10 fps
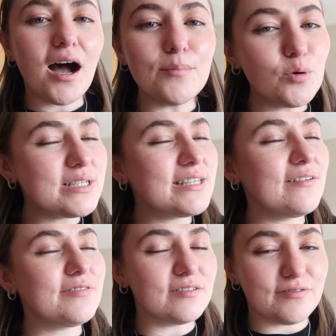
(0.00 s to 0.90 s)
I'm always
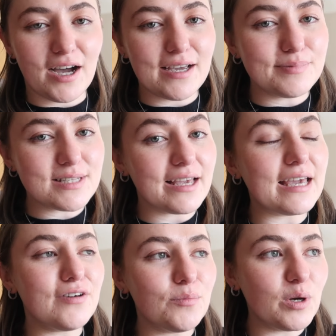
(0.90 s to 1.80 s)
there for the vibes. Like,
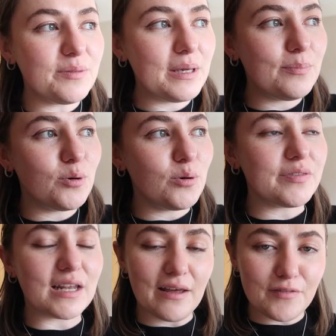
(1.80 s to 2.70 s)
if I'm with people
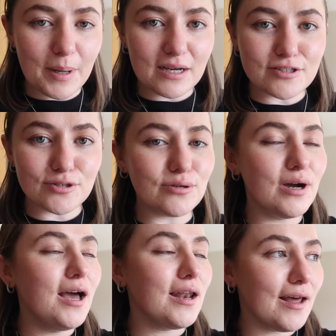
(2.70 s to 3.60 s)
that love a
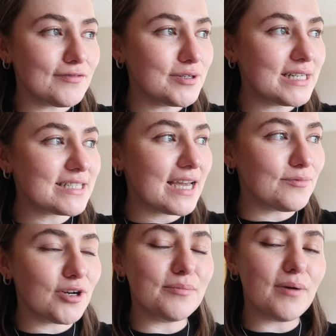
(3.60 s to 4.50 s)
puzzle, love doing an
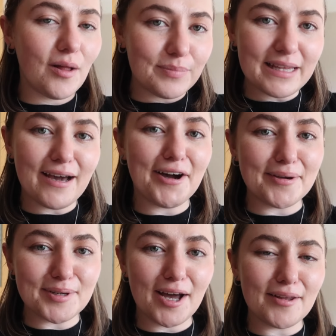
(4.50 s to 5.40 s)
escape room, I'll be their
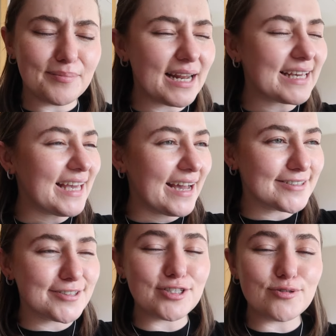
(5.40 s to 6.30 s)
hype girl and be like,
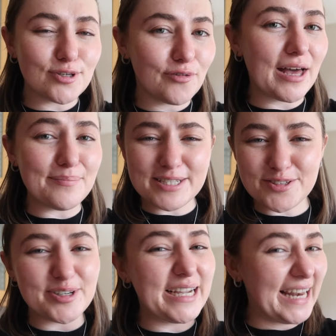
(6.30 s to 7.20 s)
yes, you solved that
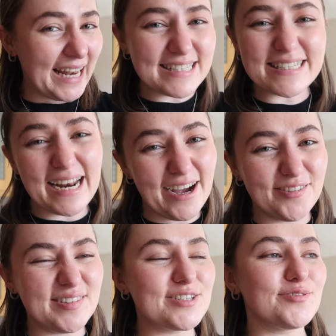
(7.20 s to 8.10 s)
mystery, let's get out
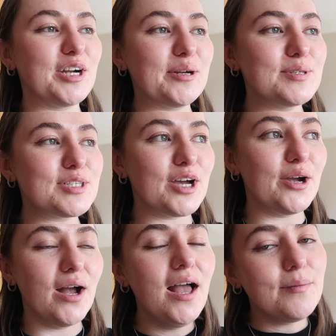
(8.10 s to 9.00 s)
of this room.
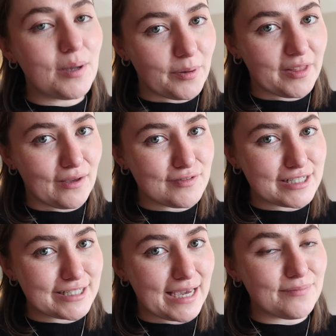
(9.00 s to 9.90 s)
So my brother loves
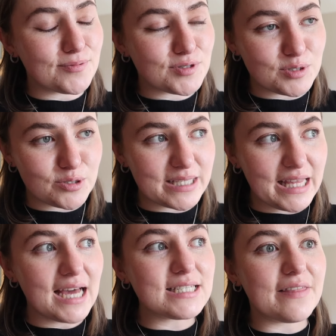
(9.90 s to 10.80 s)
an escape room, so we're doing
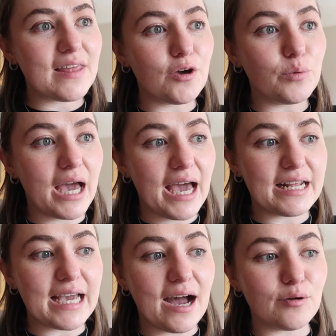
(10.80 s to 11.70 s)
that. And then we are
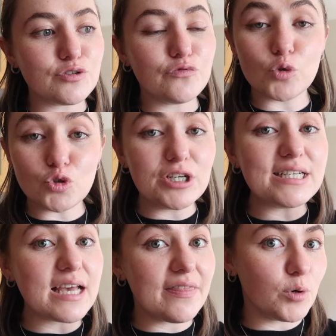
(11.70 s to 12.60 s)
heading out for
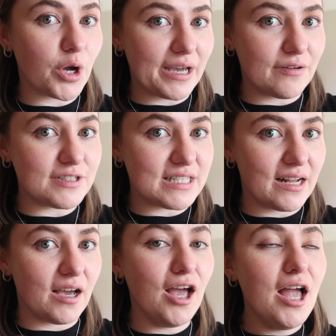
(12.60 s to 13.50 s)
drinks, and then we're going out for
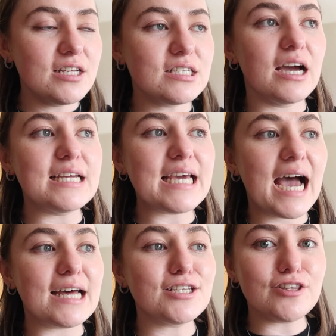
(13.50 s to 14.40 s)
dinner tonight
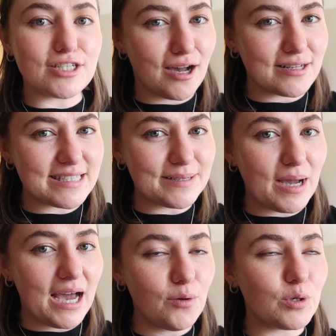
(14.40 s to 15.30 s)
at The Dancing
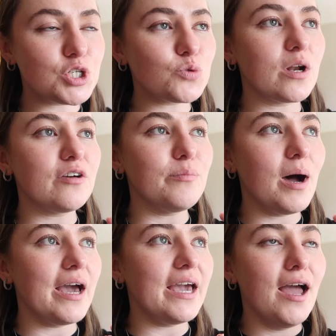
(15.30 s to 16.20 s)
Man, which is one of
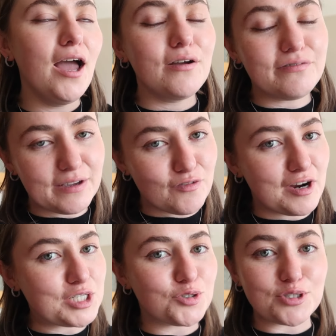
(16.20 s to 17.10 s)
my favorite
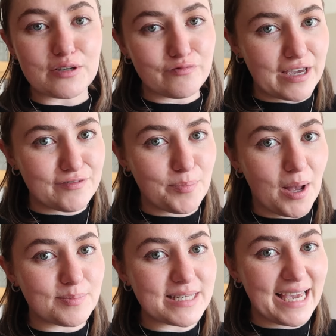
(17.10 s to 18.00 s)
restaurants and favorite
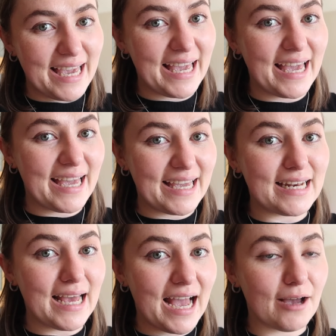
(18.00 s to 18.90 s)
pubs here
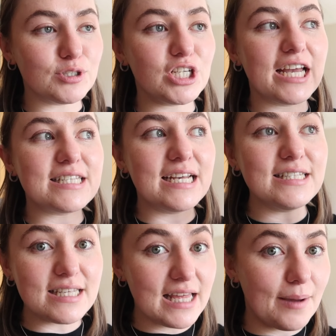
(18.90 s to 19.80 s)
in Hampshire. It's in
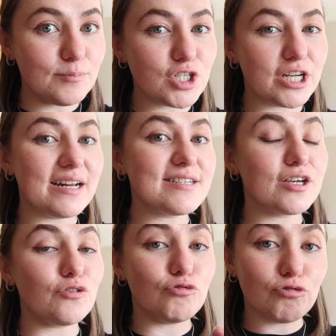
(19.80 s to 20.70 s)
Southampton, and it's
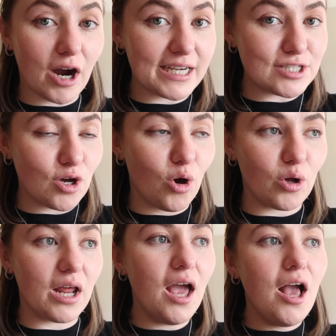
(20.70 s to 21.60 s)
like right
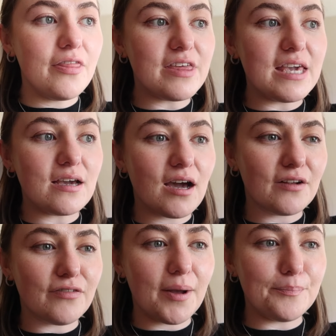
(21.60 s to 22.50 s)
on the kind
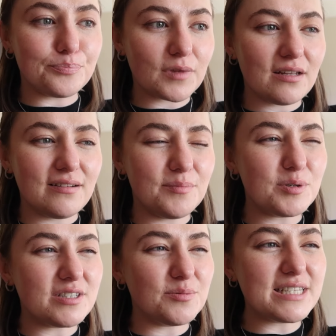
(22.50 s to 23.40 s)
of, I
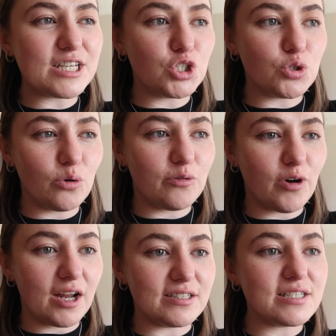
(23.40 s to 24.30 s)
don't want to say
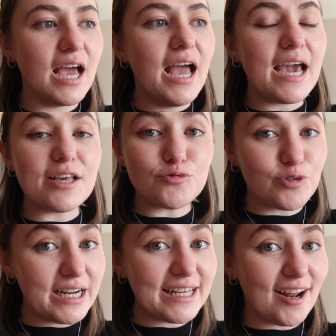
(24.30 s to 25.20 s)
shorefront, it's
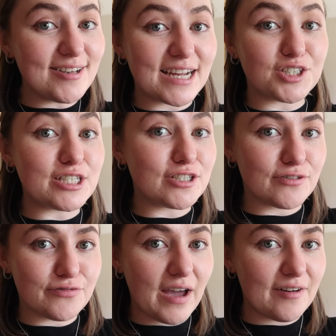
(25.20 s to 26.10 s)
really close actually to
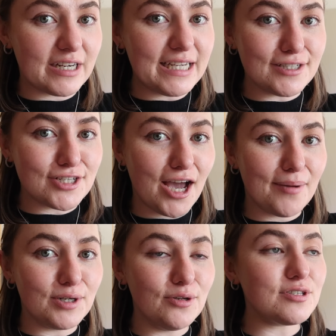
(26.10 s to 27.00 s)
the ferry
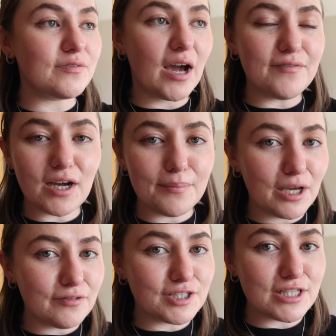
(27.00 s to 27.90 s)
terminal. So if you're ever
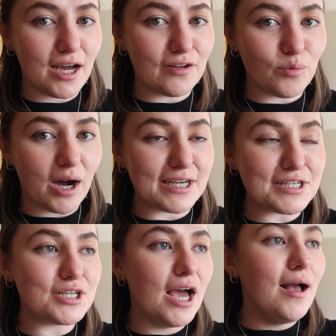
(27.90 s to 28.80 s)
coming over to the Isle of
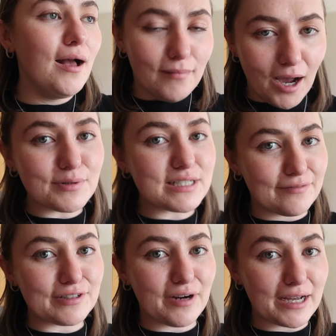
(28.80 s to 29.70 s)
Wight, I would
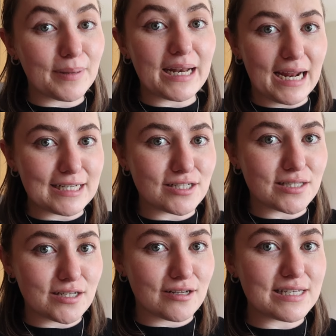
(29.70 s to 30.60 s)
definitely recommend heading to
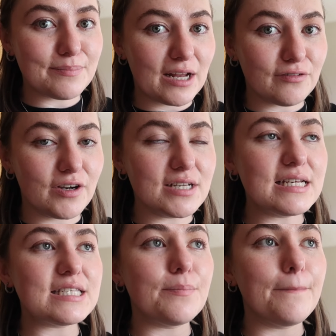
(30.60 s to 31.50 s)
the Dancing Man at first.
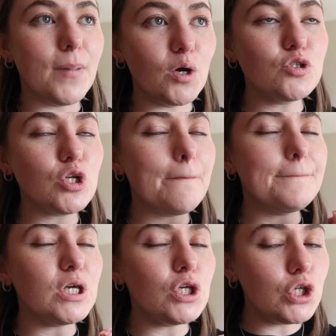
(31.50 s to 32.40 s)
It's the most
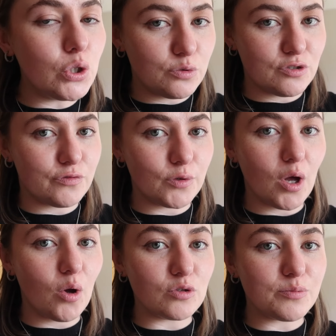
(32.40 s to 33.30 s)
beautiful
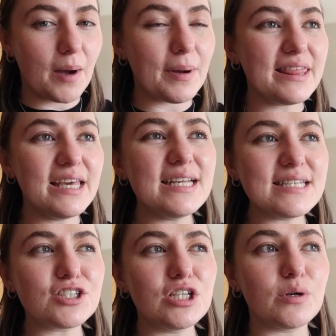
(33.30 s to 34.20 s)
old pub. I think it's
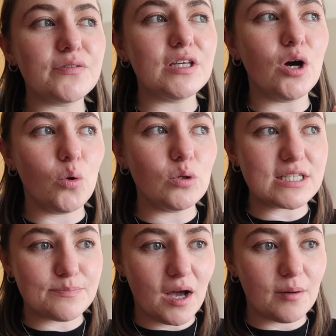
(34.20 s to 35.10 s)
actually one of the
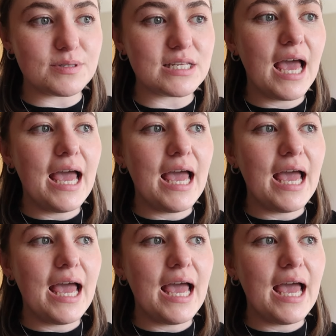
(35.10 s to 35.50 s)
oldest pubs